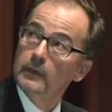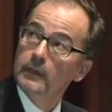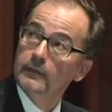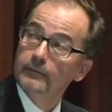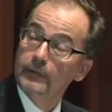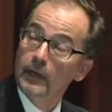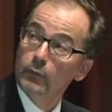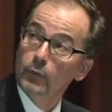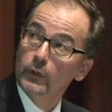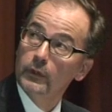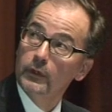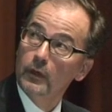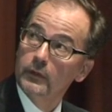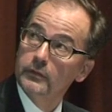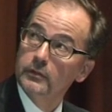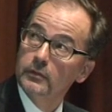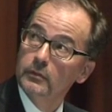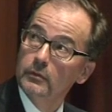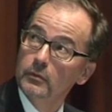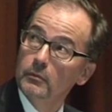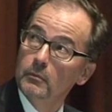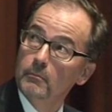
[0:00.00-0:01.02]
if I were
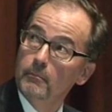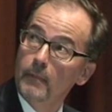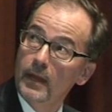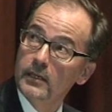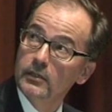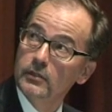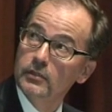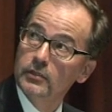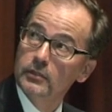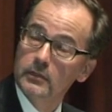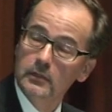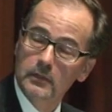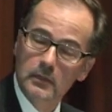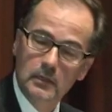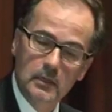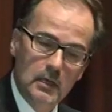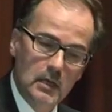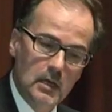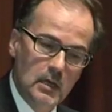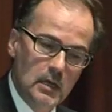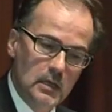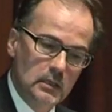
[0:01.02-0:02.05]
not to mention
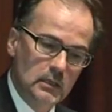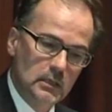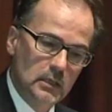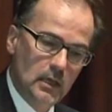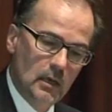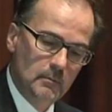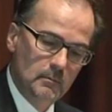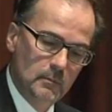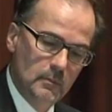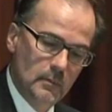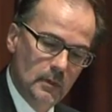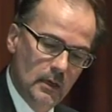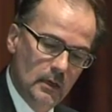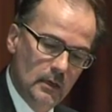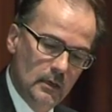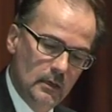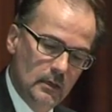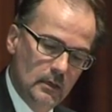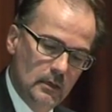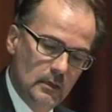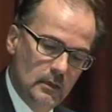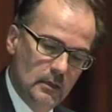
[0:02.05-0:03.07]
some
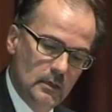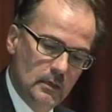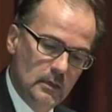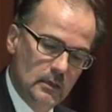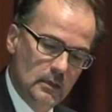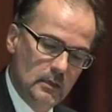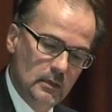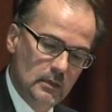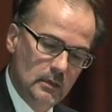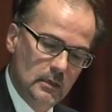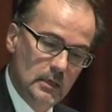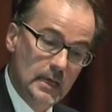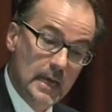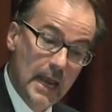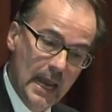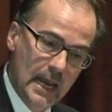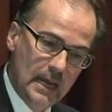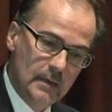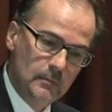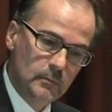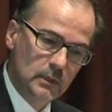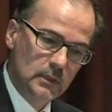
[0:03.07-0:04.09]

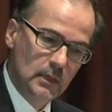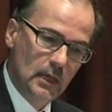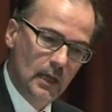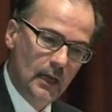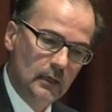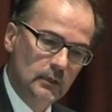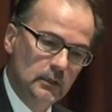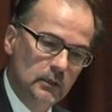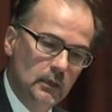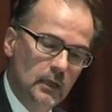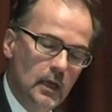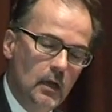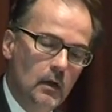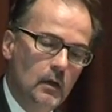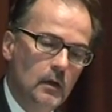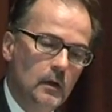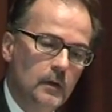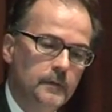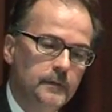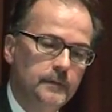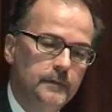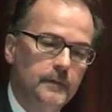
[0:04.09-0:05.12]
names, actually,
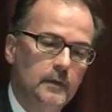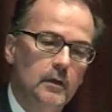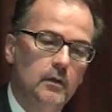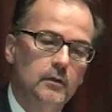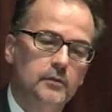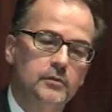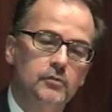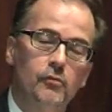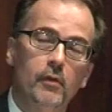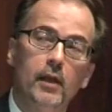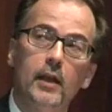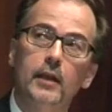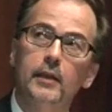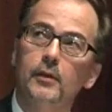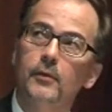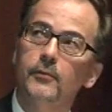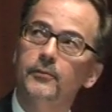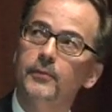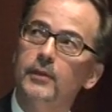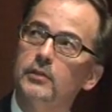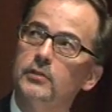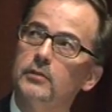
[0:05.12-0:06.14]
of Australian
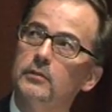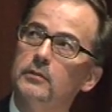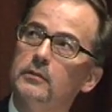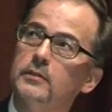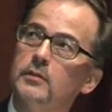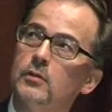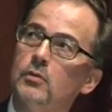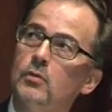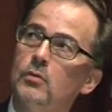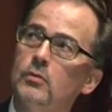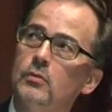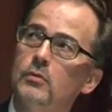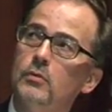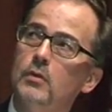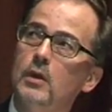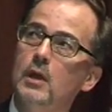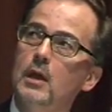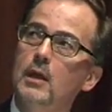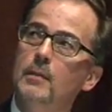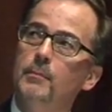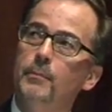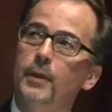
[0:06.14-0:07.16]
officials who
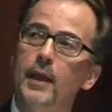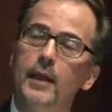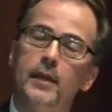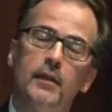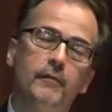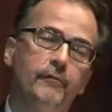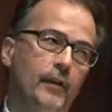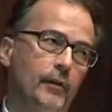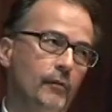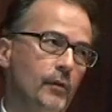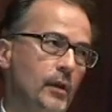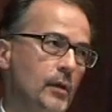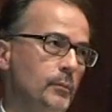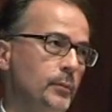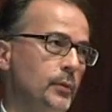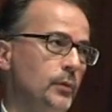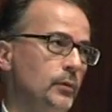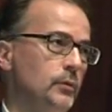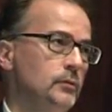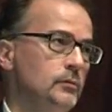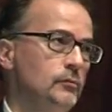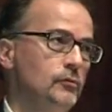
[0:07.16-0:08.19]
play a very
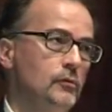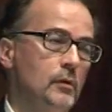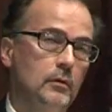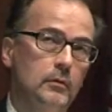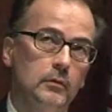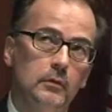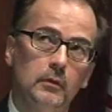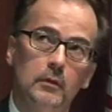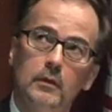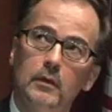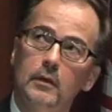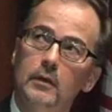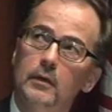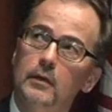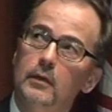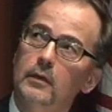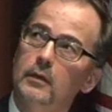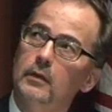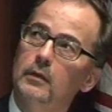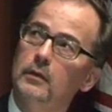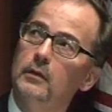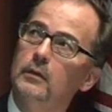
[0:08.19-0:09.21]
important role
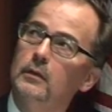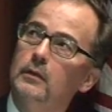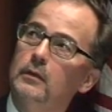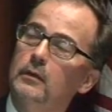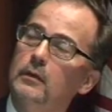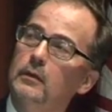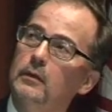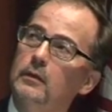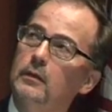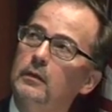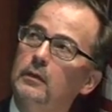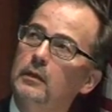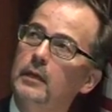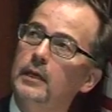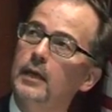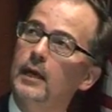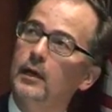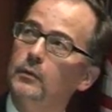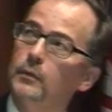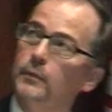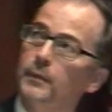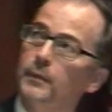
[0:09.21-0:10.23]
in our